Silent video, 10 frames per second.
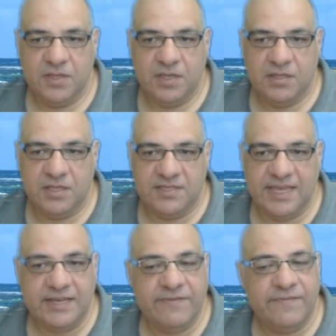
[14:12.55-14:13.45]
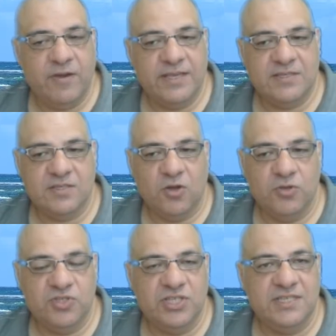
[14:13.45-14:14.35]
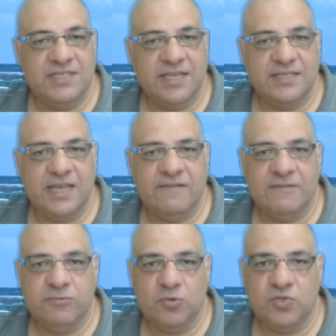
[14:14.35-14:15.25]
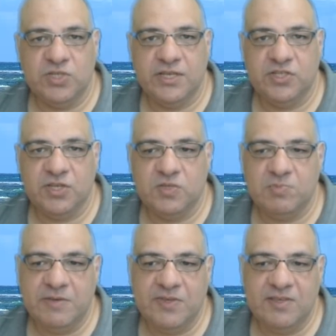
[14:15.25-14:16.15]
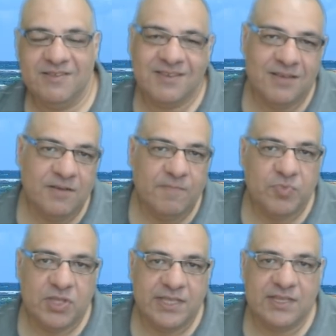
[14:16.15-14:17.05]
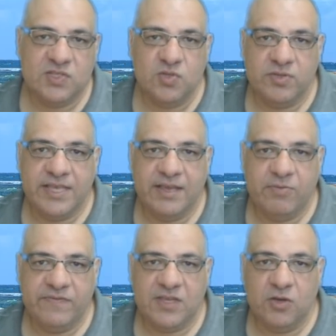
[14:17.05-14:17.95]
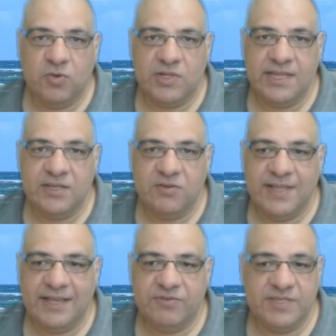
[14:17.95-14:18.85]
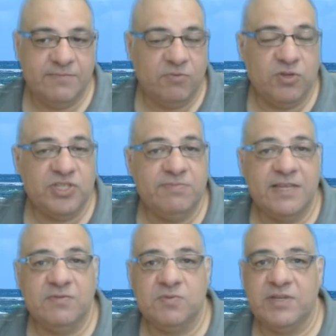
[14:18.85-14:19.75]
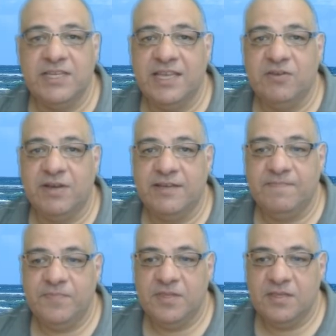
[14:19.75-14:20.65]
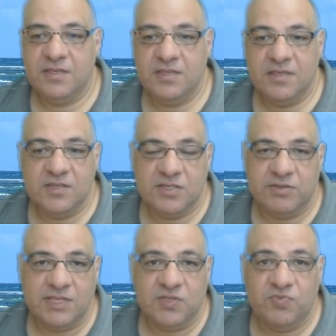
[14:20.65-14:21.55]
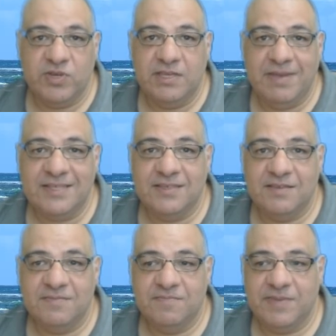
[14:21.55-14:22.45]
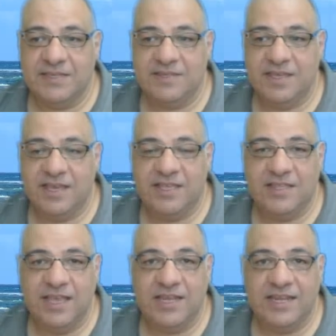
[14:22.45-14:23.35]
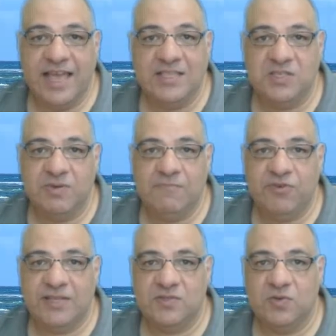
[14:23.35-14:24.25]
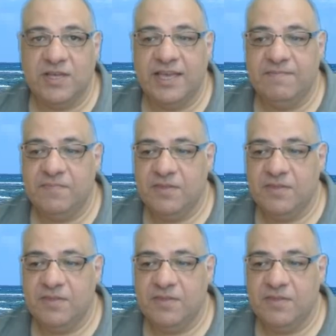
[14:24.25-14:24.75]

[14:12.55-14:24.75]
The sacrifice on G6, head of the pawn chain, shows maybe Leela's not there with total clinical accuracy, but what she played was winning anyway. So it doesn't really matter basically, in, in an end to end practical game.